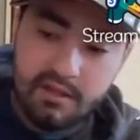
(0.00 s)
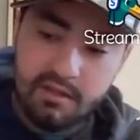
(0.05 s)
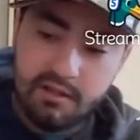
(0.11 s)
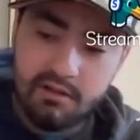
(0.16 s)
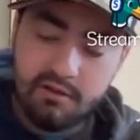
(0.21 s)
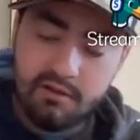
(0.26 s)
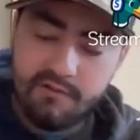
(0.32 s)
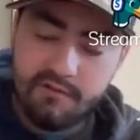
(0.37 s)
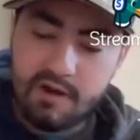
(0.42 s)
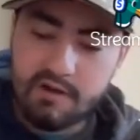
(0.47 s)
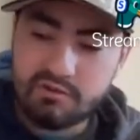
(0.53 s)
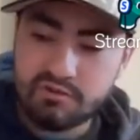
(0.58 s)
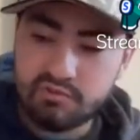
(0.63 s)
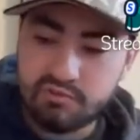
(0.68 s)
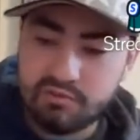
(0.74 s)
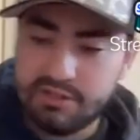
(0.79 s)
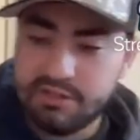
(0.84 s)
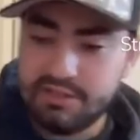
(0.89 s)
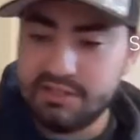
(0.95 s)
You know, if I was
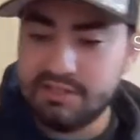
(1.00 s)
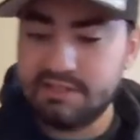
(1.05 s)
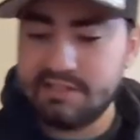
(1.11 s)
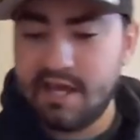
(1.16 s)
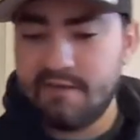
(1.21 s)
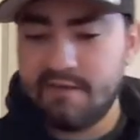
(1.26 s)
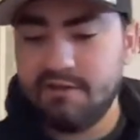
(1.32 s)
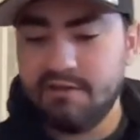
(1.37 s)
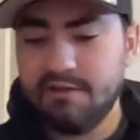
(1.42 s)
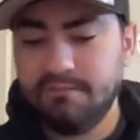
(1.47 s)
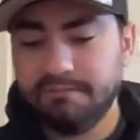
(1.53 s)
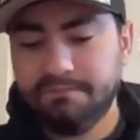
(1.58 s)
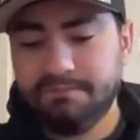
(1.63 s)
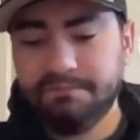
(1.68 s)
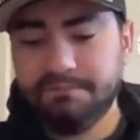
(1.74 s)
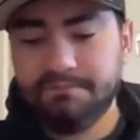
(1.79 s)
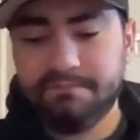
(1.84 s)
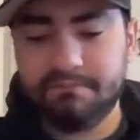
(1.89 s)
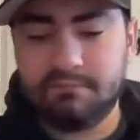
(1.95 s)
really savvy,
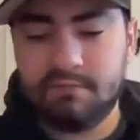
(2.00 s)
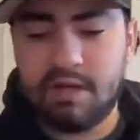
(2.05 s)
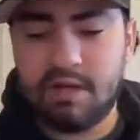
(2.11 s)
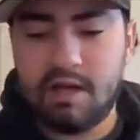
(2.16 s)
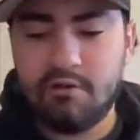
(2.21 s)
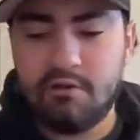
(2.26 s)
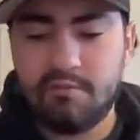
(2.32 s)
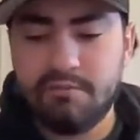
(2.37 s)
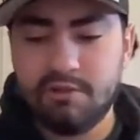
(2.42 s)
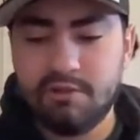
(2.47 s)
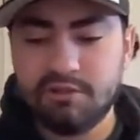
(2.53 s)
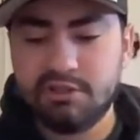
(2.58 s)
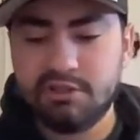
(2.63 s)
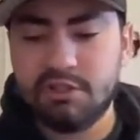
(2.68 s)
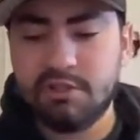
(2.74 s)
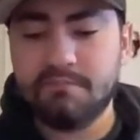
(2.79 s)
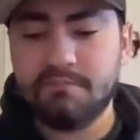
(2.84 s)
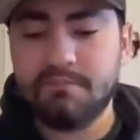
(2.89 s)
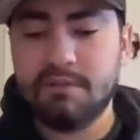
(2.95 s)
I would put
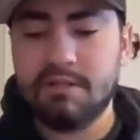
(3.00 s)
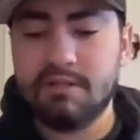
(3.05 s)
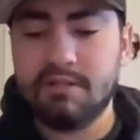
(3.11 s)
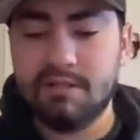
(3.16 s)
some,